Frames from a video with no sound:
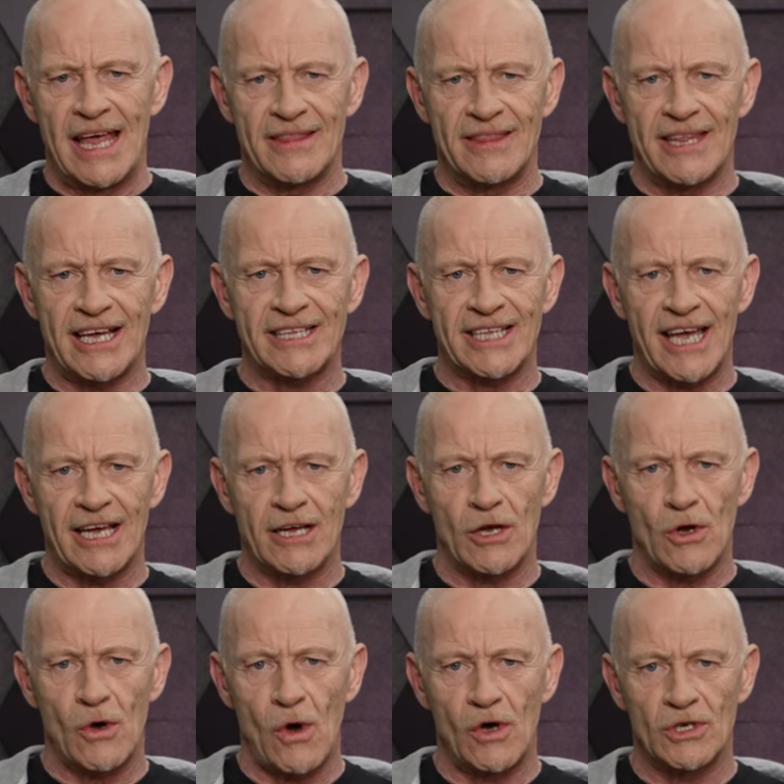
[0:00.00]
That can
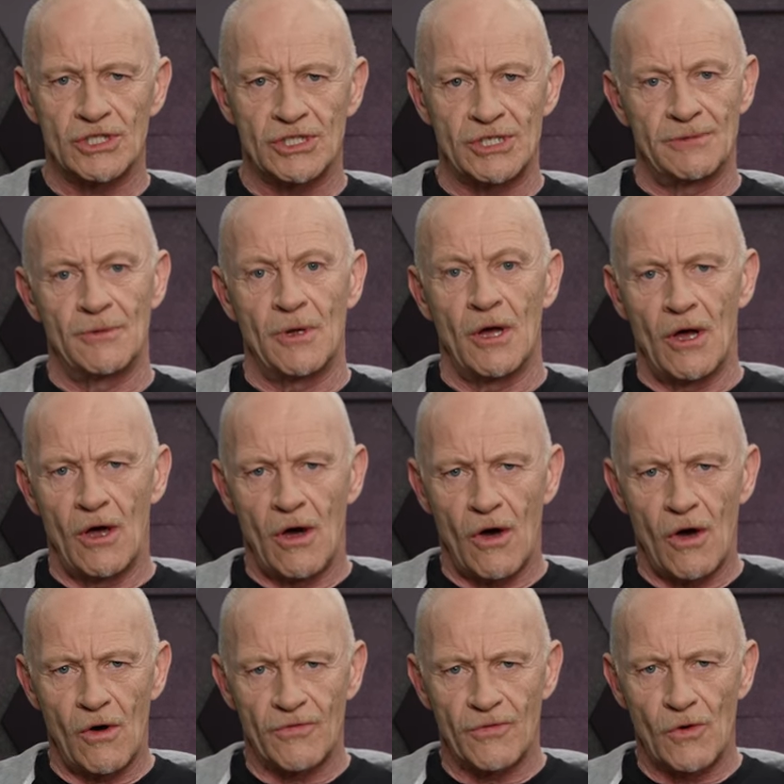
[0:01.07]
cause,
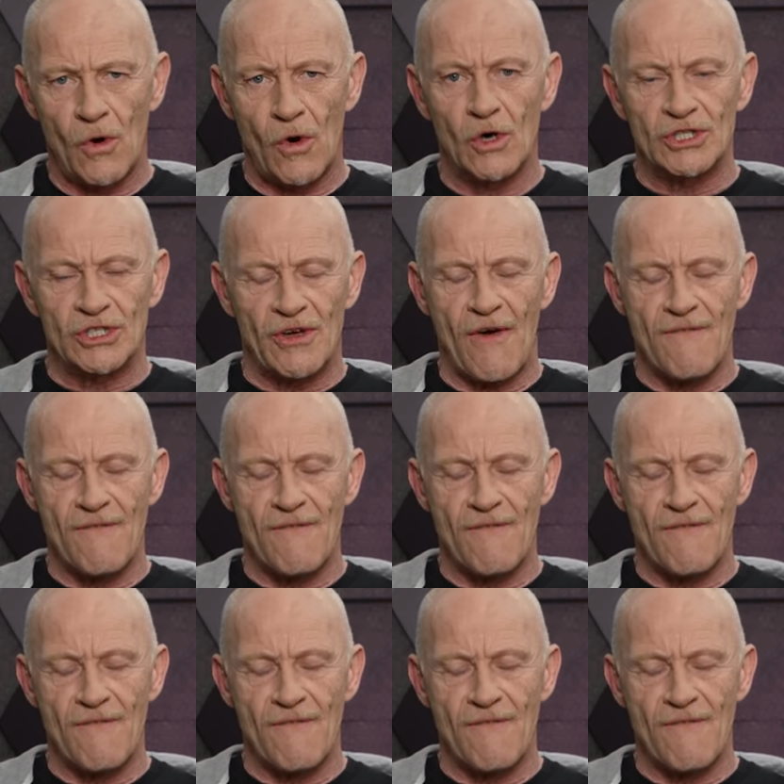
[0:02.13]
of course,